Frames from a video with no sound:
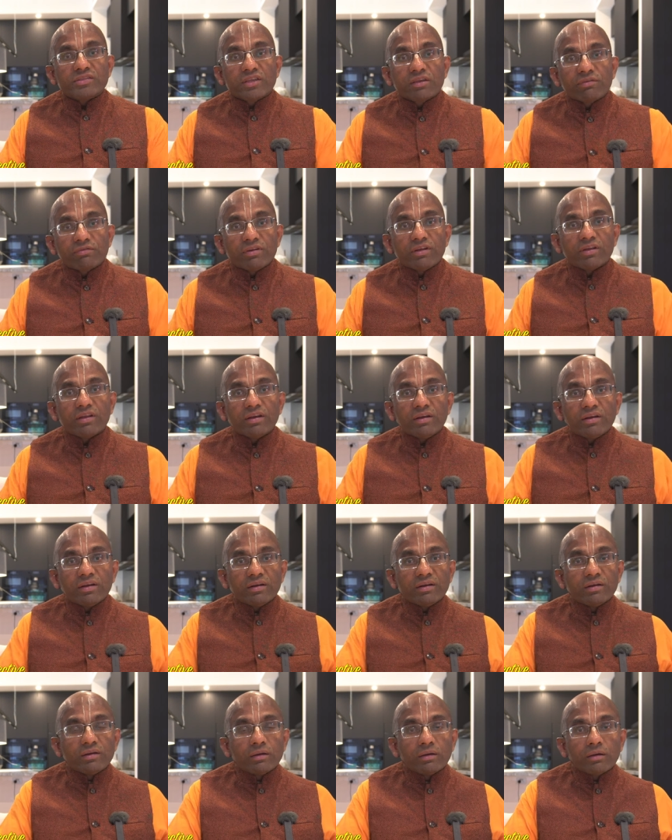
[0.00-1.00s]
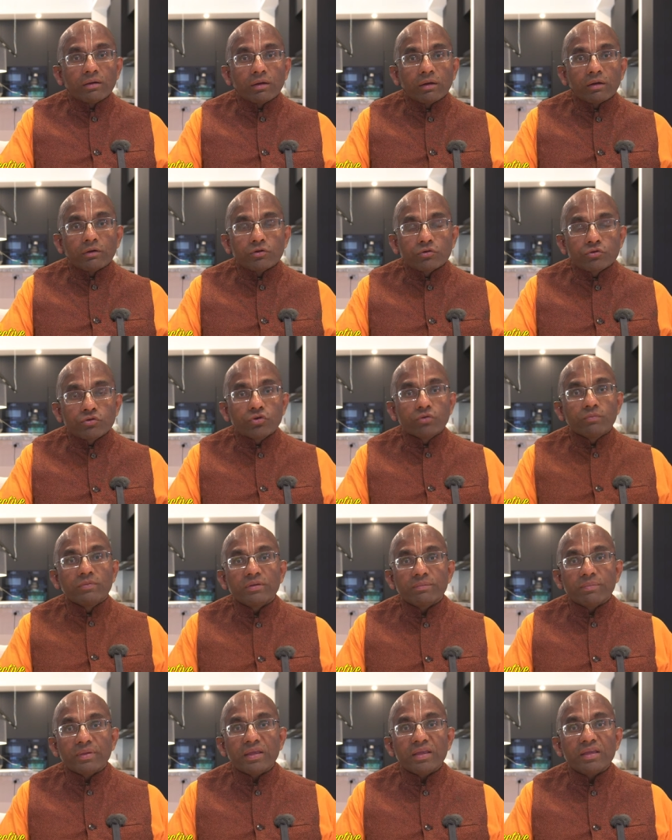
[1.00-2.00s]
given to
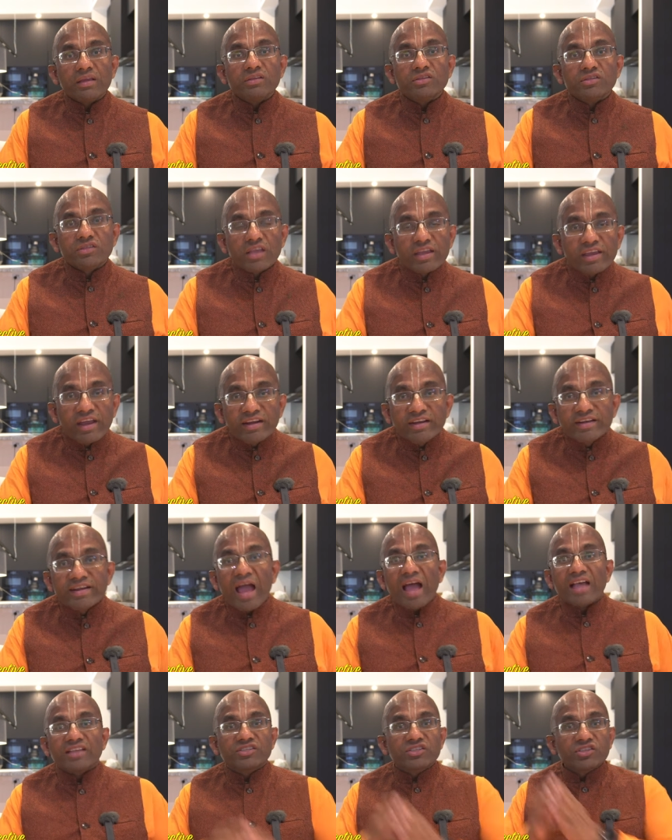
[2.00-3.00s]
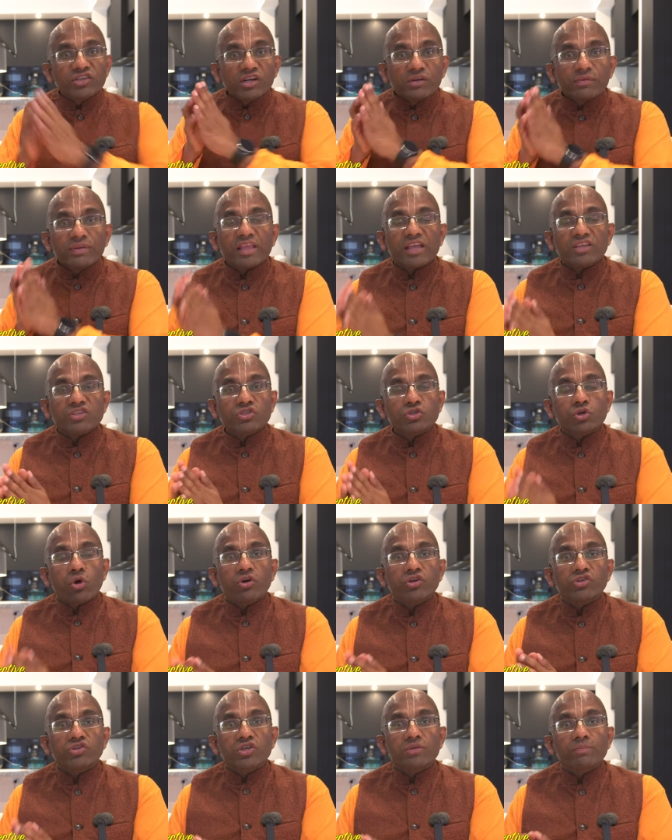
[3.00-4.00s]
human beings, they can dazzle with
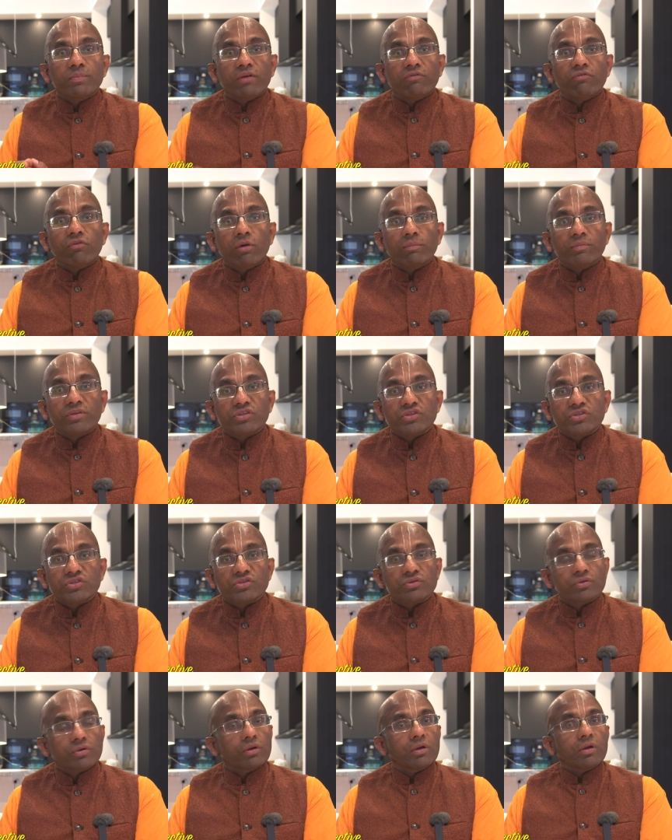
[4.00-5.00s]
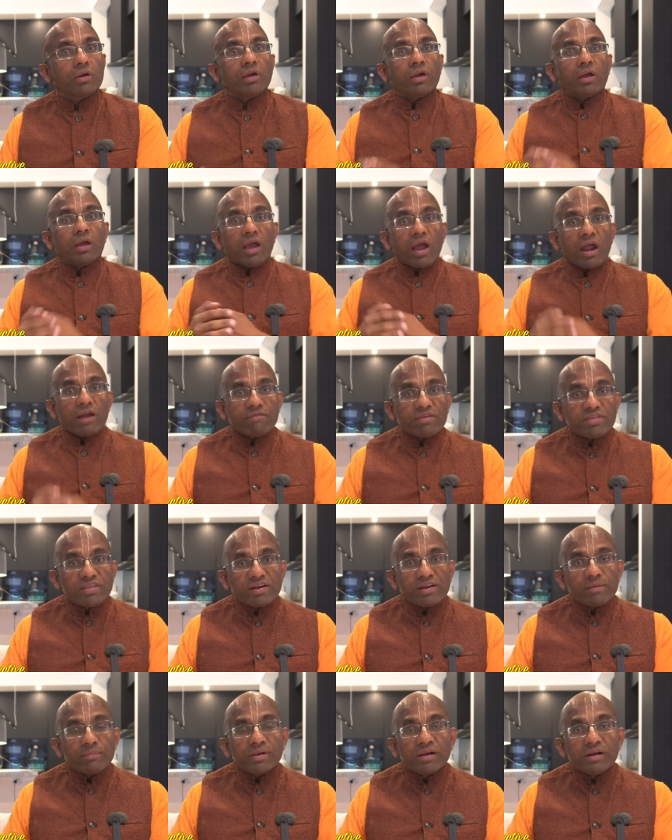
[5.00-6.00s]
astonishing performance. And when
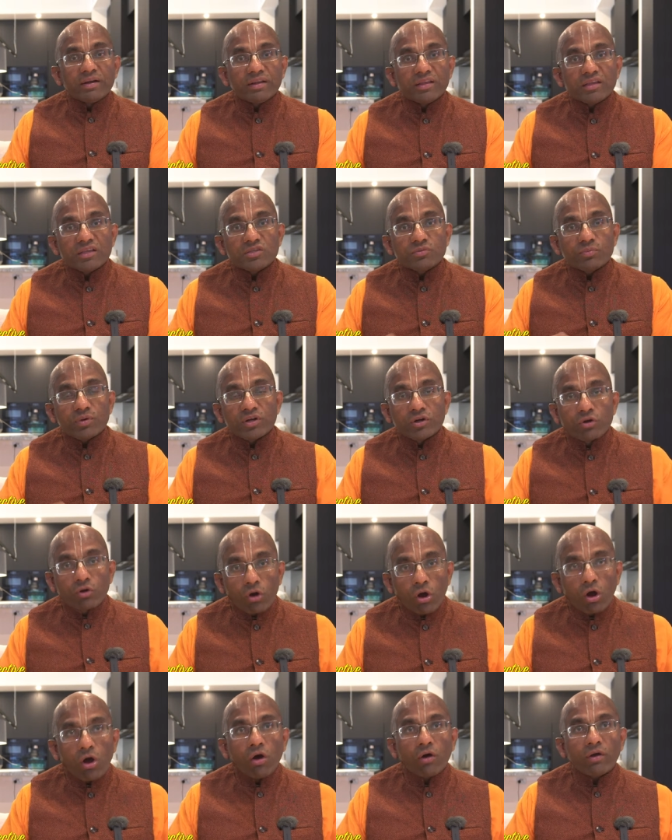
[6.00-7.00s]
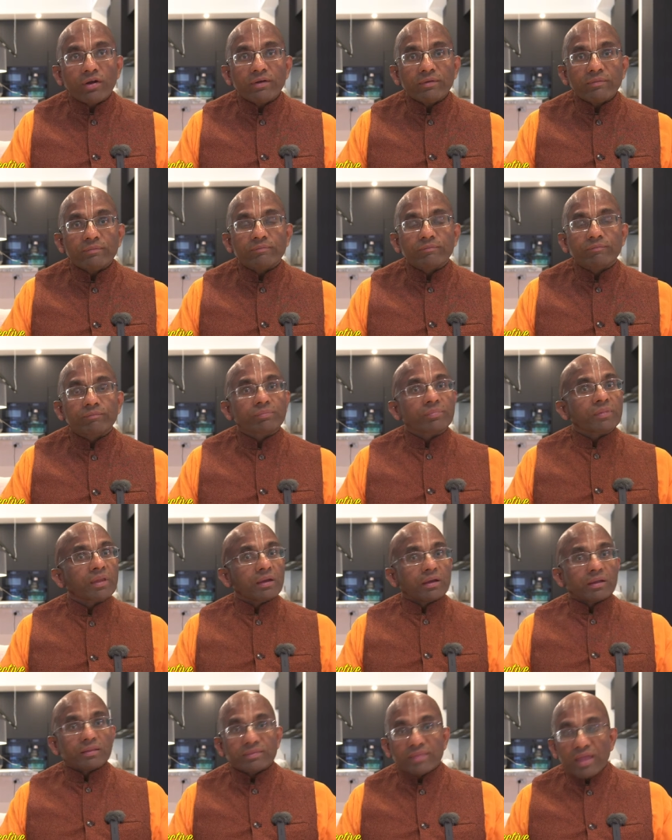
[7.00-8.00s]
that ability is withdrawn,
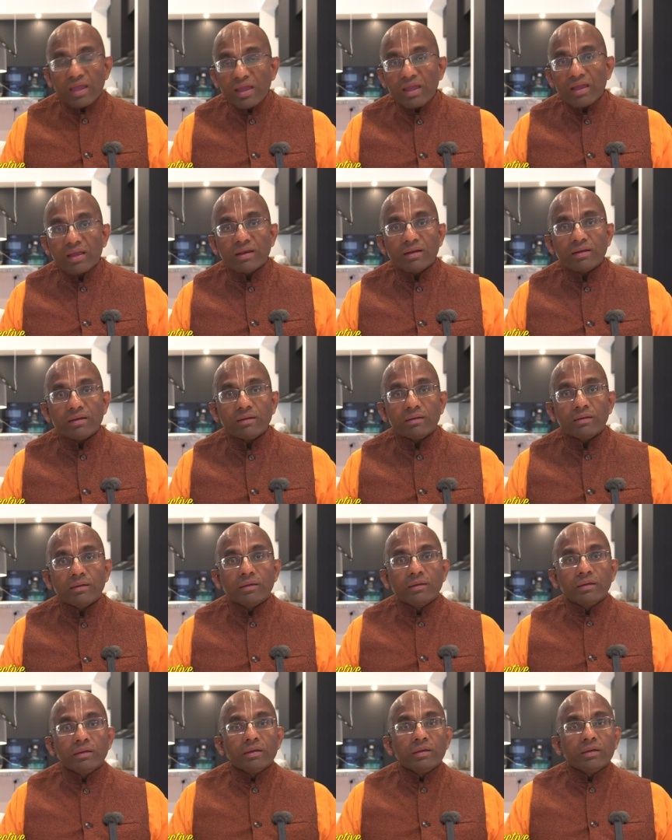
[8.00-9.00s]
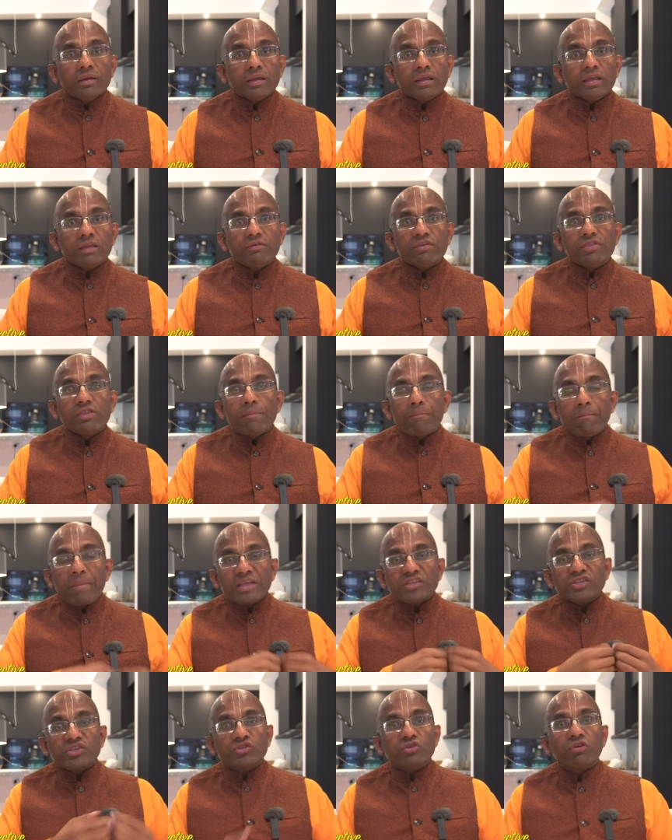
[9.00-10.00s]
then even the
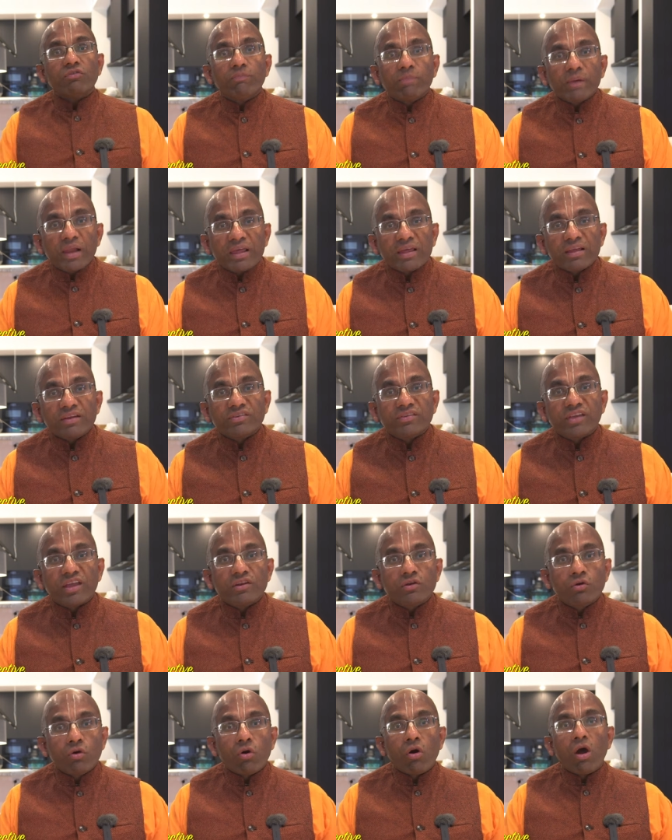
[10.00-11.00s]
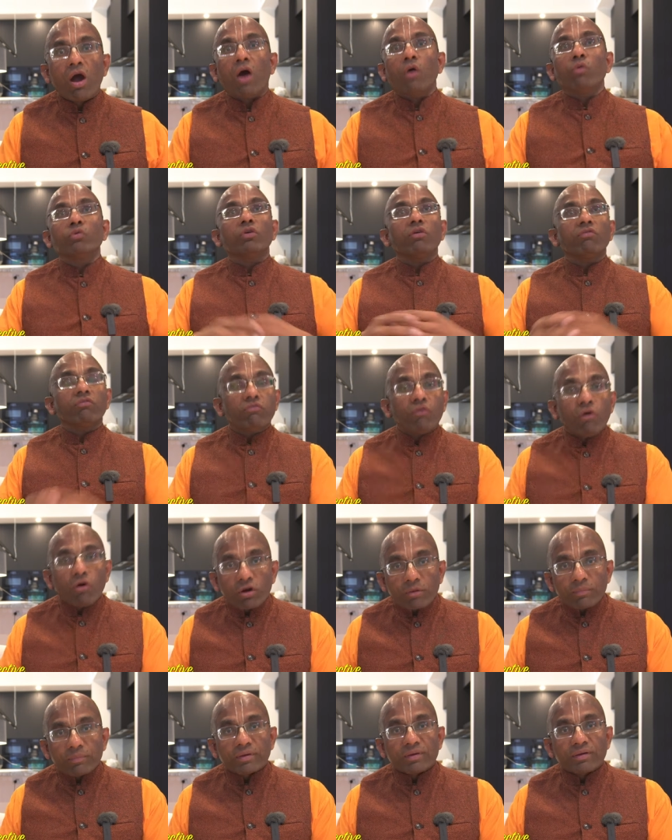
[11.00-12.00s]
best of players can go out of
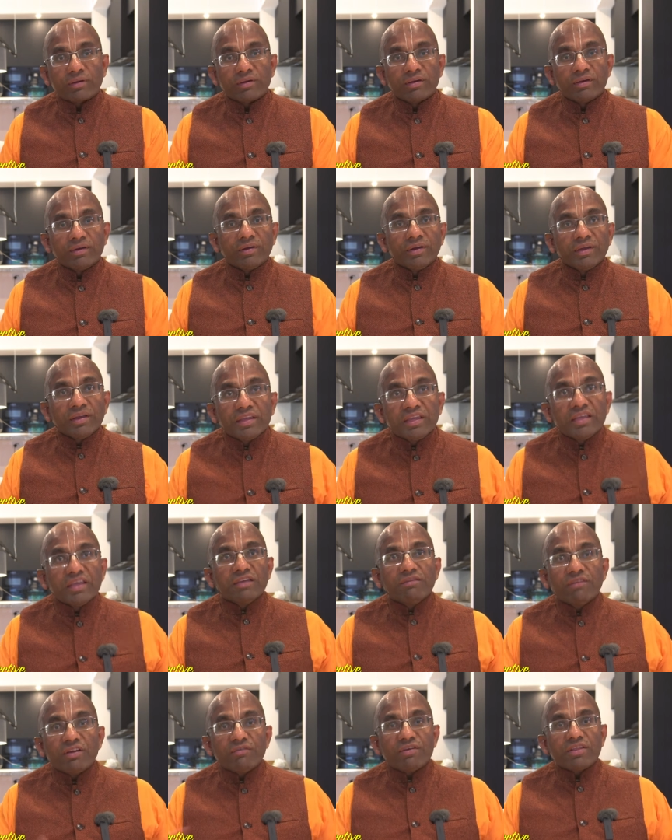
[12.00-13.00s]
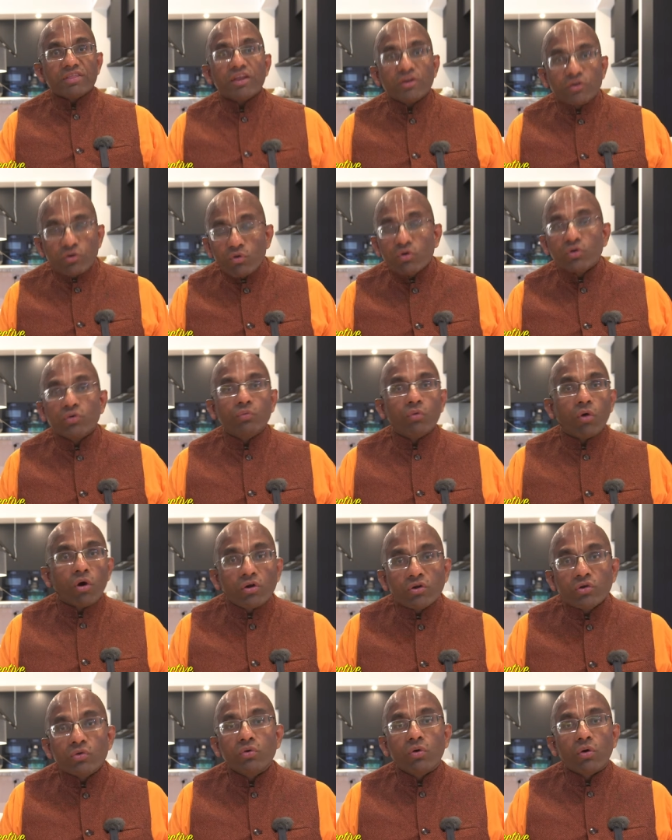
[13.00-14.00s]
form, even when they don't
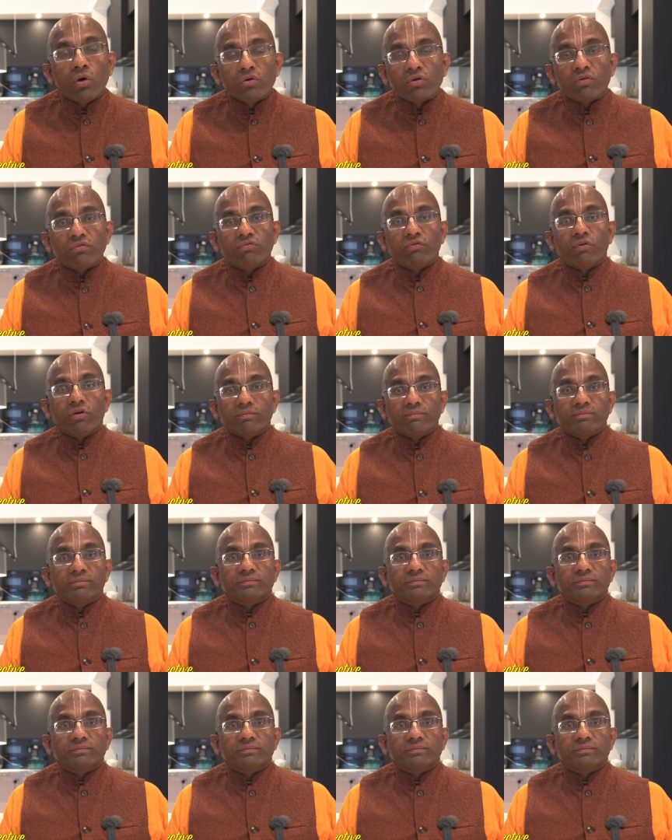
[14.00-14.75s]
want to go out of form.